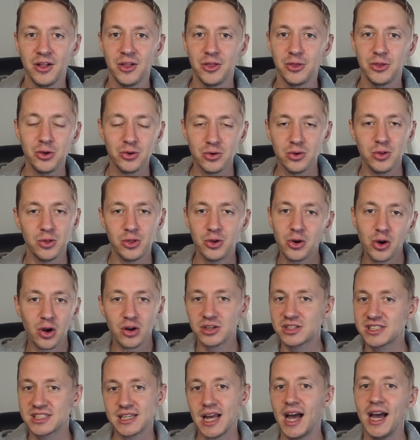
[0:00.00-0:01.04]
There there are
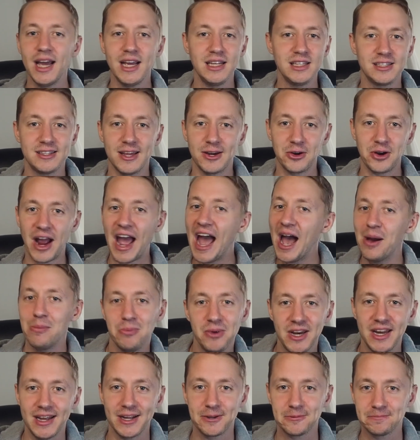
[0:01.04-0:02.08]
signs that are
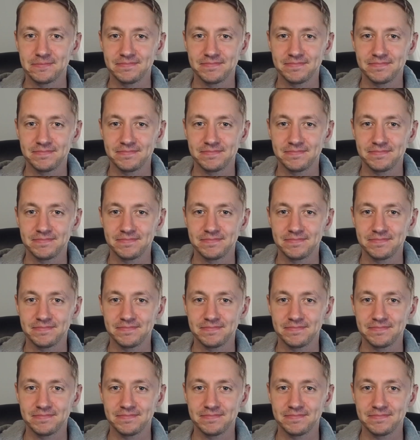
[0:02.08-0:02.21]
happening.